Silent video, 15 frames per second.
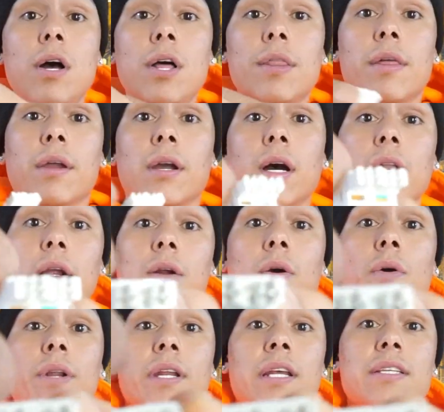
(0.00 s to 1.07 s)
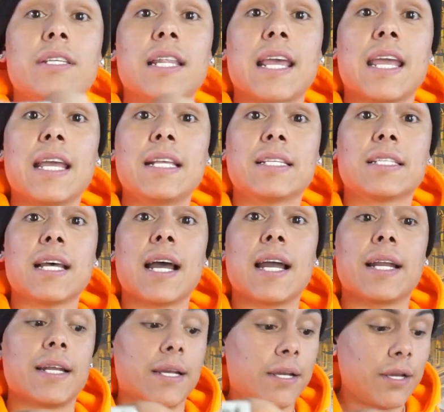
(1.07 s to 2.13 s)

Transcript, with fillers: The color coding is in the inside.